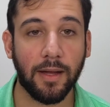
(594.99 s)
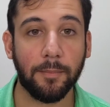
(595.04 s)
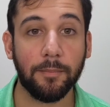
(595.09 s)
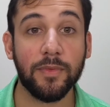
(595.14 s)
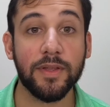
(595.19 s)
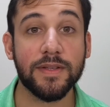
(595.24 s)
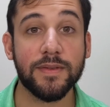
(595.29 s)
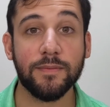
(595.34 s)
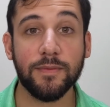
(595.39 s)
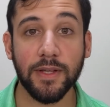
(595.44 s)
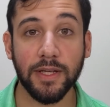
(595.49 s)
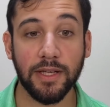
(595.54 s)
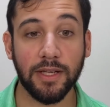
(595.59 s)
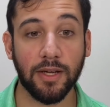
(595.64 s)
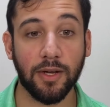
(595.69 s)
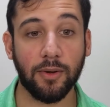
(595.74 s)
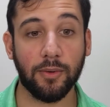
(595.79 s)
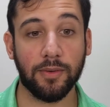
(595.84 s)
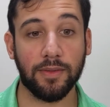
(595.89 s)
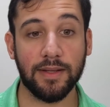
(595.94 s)
This
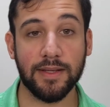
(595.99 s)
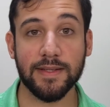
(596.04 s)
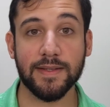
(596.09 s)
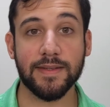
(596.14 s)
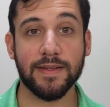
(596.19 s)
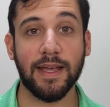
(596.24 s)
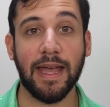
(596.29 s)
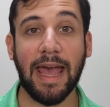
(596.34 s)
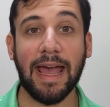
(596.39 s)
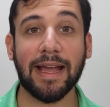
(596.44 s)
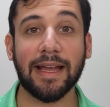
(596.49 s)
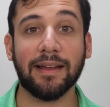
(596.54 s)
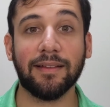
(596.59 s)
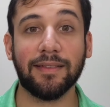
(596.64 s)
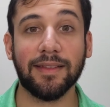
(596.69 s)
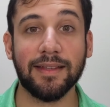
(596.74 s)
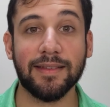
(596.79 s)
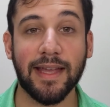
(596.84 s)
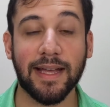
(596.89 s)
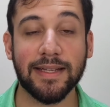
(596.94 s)
video and these
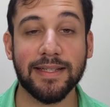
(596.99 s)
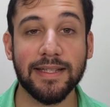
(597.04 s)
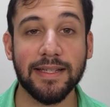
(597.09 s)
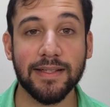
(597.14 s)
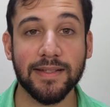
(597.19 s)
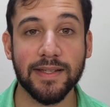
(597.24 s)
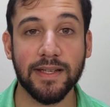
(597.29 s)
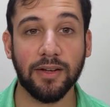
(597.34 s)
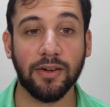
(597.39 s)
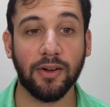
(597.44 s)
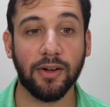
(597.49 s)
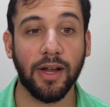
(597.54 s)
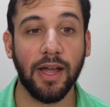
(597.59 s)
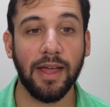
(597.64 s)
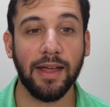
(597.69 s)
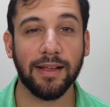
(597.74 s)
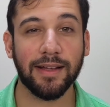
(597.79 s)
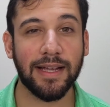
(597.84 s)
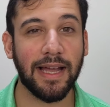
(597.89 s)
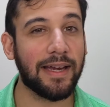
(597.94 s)
ideas here
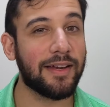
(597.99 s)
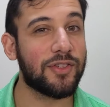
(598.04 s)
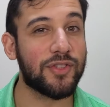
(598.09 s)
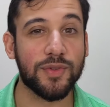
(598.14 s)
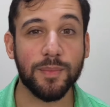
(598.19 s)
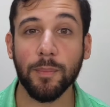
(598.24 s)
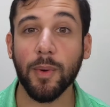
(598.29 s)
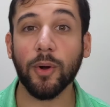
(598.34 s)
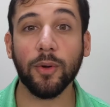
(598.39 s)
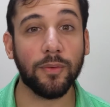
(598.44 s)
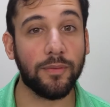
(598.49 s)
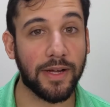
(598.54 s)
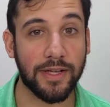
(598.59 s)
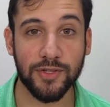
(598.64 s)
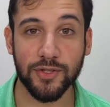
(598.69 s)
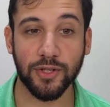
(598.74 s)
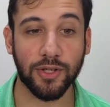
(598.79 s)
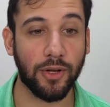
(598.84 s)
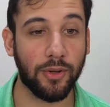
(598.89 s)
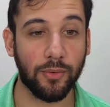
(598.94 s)
kind of just
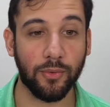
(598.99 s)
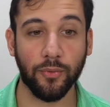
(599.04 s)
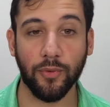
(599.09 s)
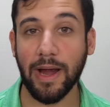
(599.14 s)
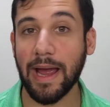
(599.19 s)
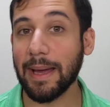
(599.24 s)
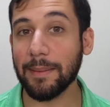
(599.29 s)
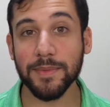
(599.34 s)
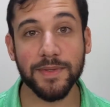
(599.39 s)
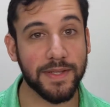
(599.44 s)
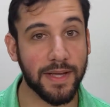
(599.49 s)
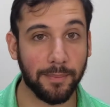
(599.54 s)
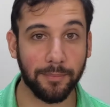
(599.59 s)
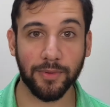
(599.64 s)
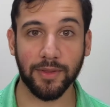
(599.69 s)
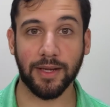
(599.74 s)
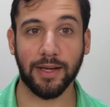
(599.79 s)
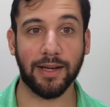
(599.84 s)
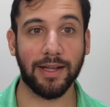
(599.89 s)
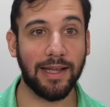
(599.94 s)
motivate you to go grab
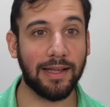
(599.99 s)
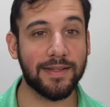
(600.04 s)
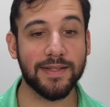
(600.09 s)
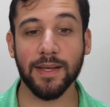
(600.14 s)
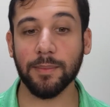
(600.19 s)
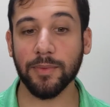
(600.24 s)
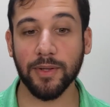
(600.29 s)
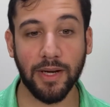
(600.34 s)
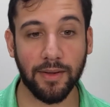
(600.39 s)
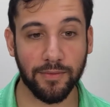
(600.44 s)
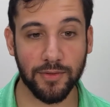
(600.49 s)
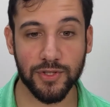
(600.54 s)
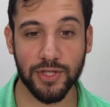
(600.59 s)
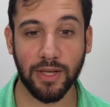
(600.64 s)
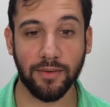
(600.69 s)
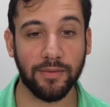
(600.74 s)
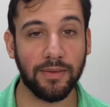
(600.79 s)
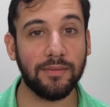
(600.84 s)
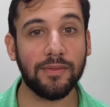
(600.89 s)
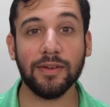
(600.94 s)
something, get something off the
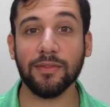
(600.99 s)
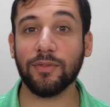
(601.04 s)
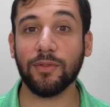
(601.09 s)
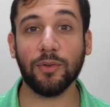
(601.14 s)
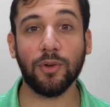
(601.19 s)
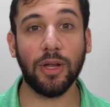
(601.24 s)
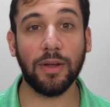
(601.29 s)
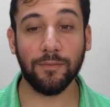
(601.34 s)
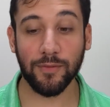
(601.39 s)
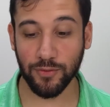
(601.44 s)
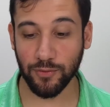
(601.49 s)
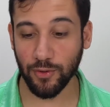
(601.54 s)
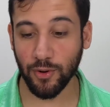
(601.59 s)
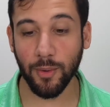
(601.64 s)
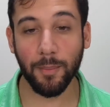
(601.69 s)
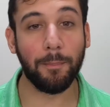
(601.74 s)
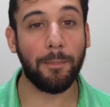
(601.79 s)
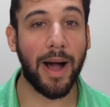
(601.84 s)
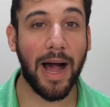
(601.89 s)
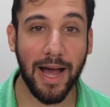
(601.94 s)
shelf, even if it's your
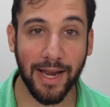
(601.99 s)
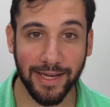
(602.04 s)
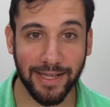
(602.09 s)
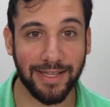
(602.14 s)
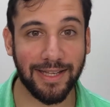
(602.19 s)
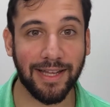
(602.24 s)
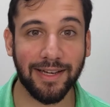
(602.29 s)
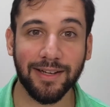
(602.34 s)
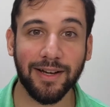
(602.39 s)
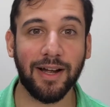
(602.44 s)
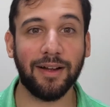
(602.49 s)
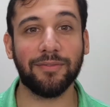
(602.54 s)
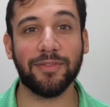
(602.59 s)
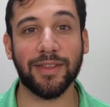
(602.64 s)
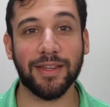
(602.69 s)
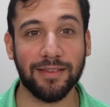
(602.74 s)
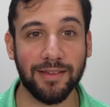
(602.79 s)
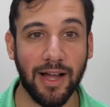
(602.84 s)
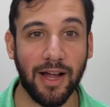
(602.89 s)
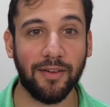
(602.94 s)
own body, get it off
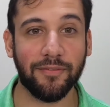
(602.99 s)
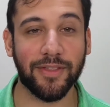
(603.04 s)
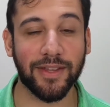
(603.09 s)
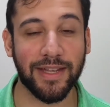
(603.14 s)
the